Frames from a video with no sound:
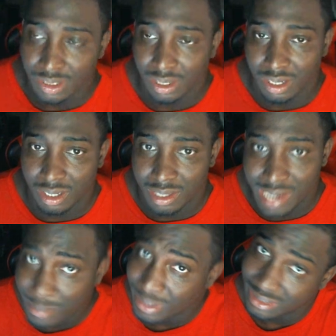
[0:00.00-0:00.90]
uh,
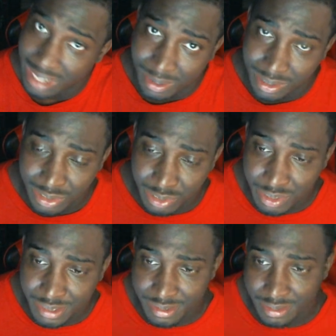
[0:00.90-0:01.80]
Namek Saga
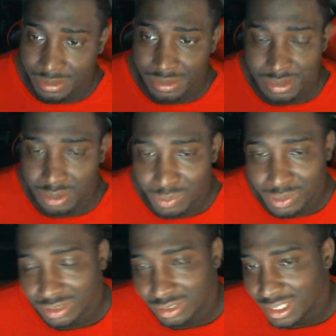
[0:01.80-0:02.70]
units, so
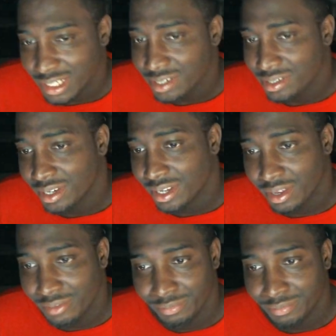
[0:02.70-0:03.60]
we'll see
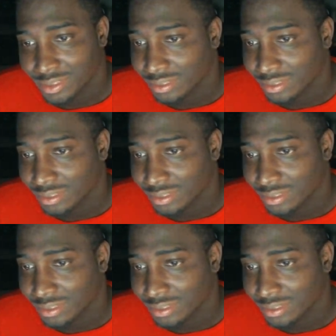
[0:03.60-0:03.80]
if